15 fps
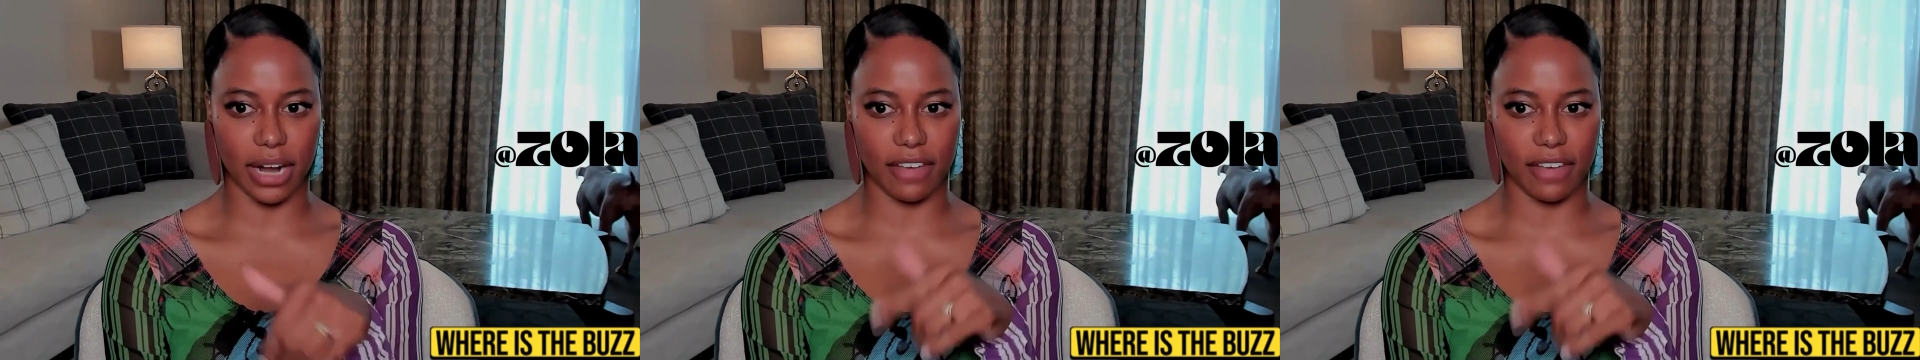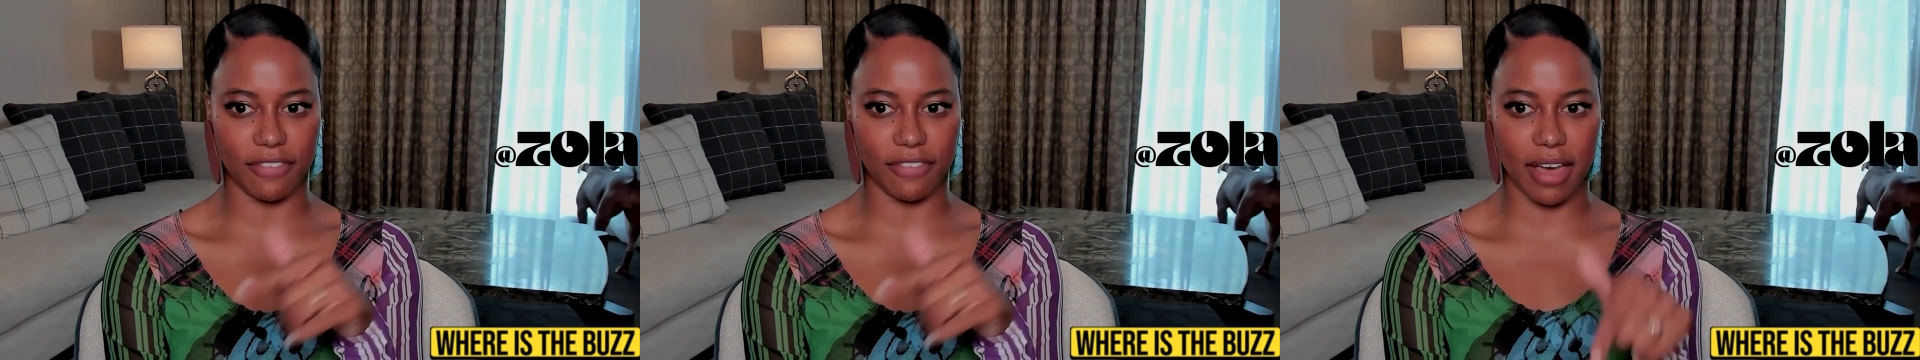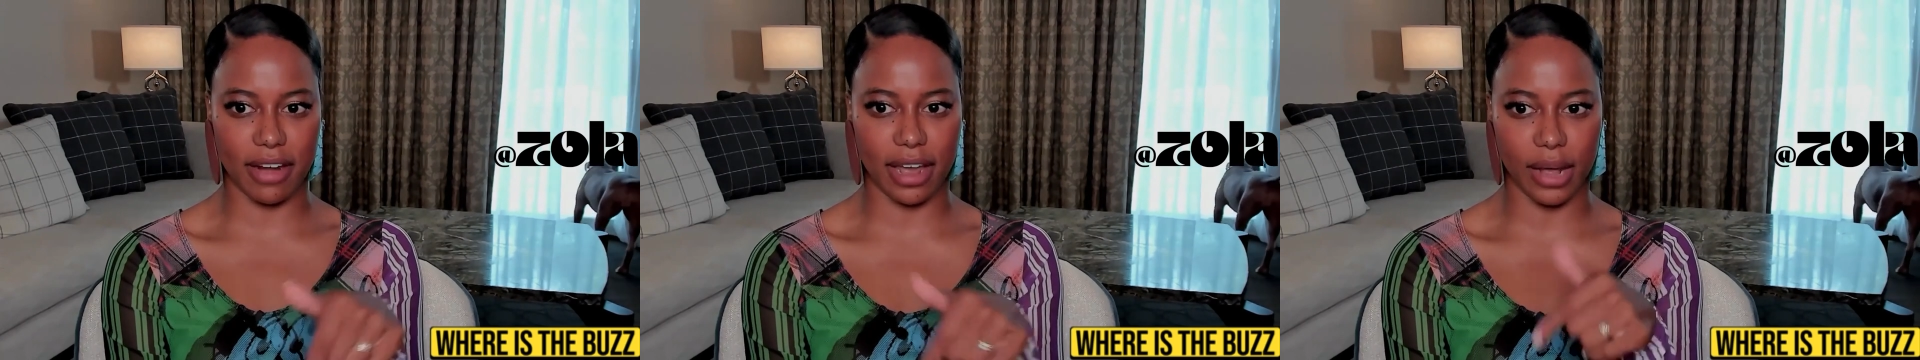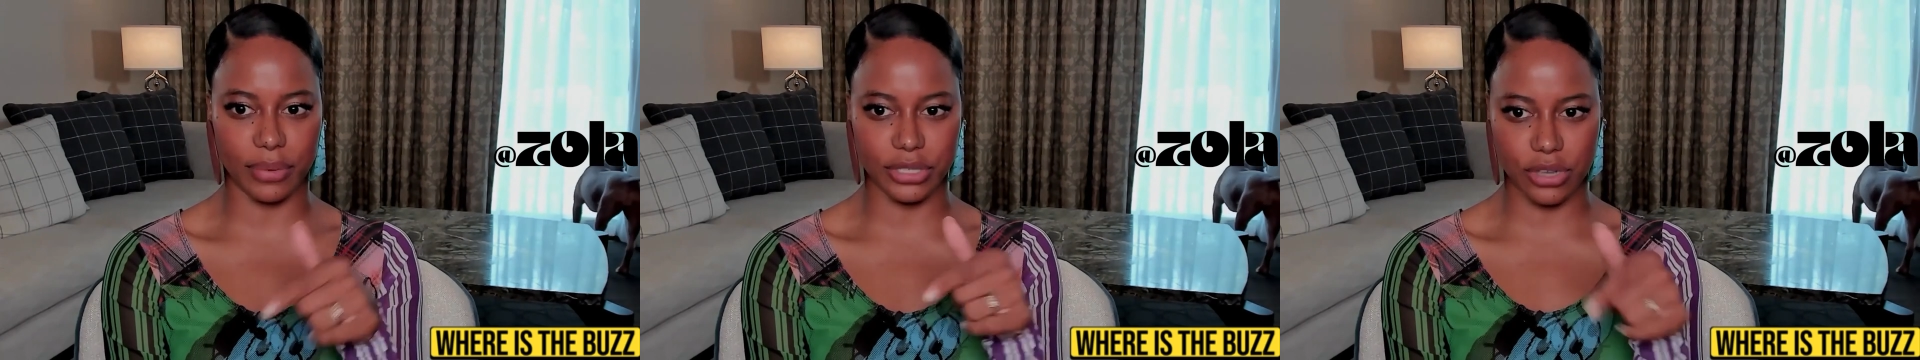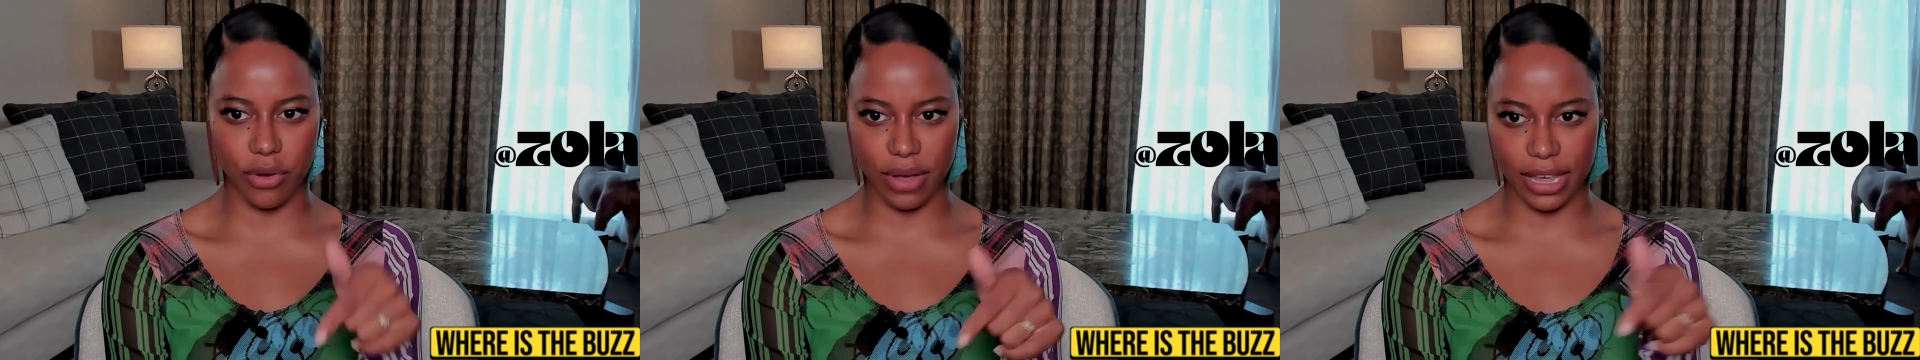I found out I was
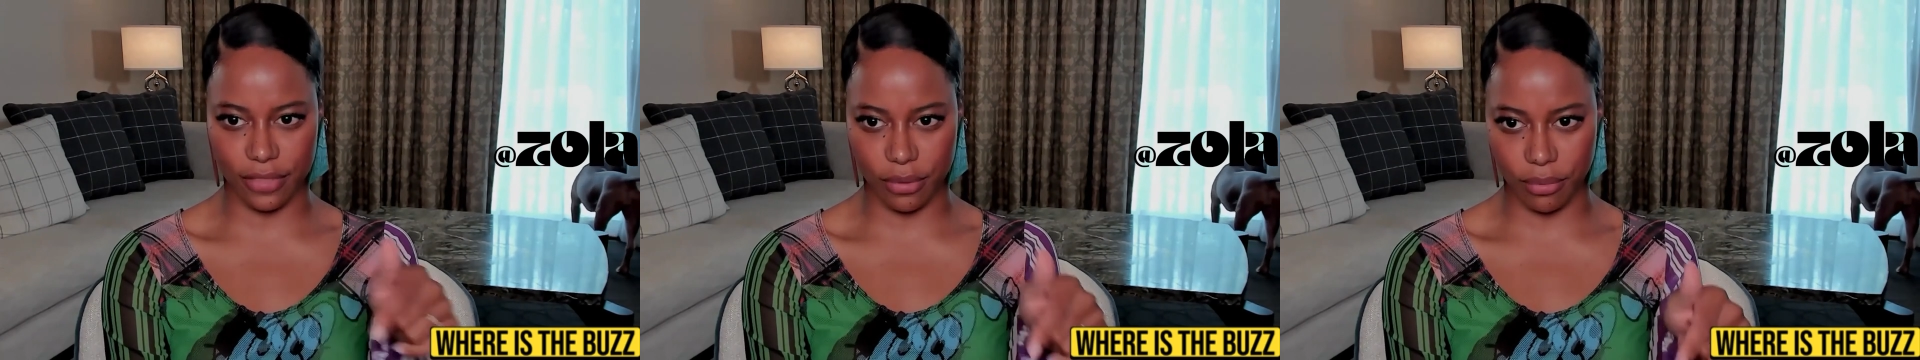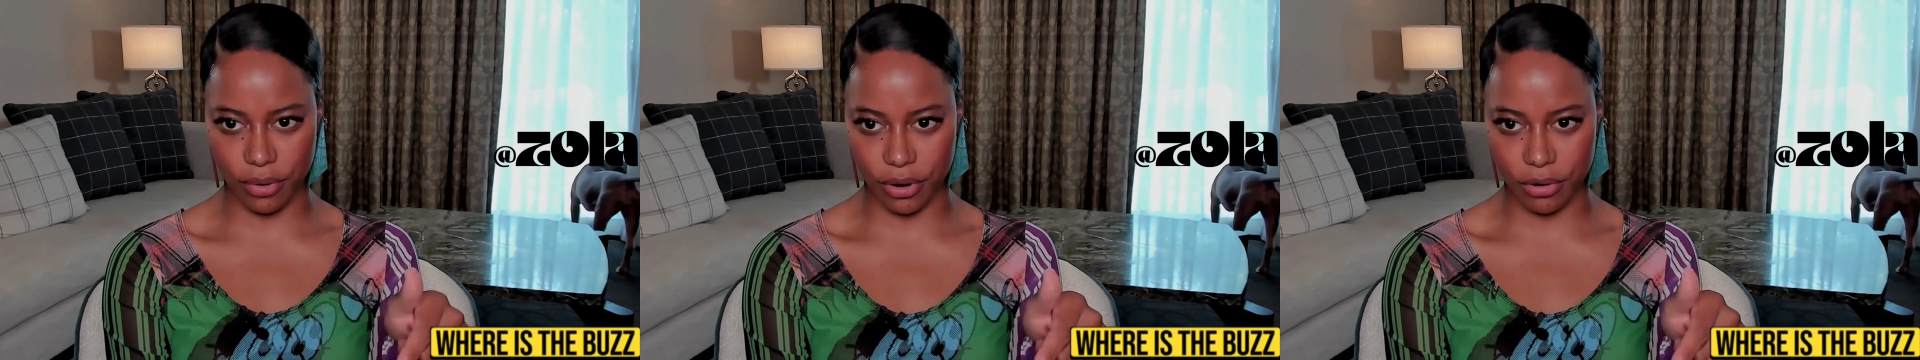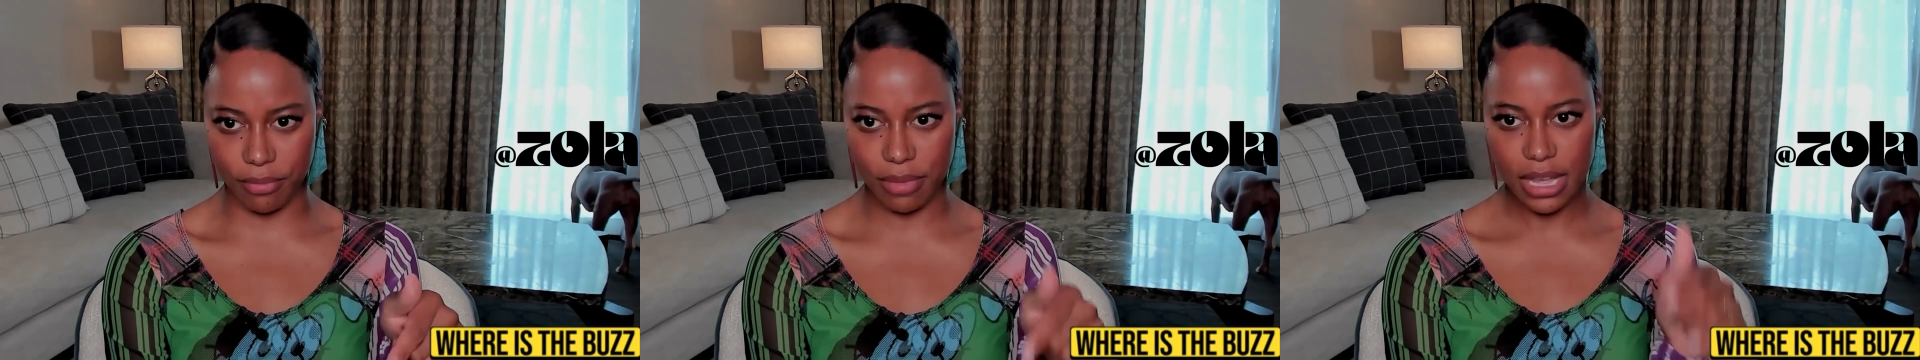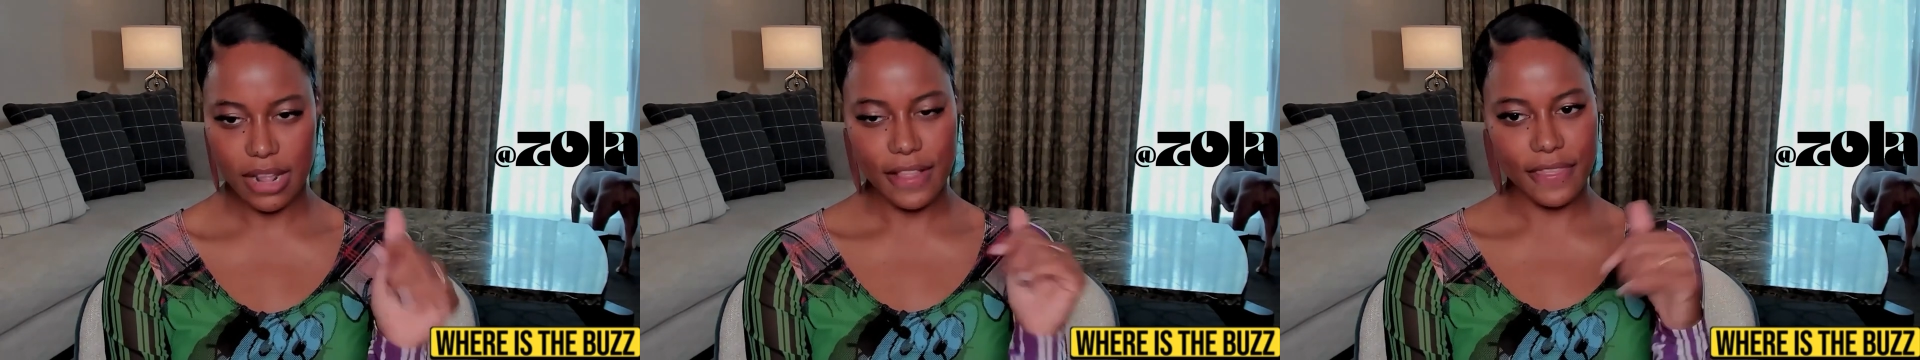going in the room,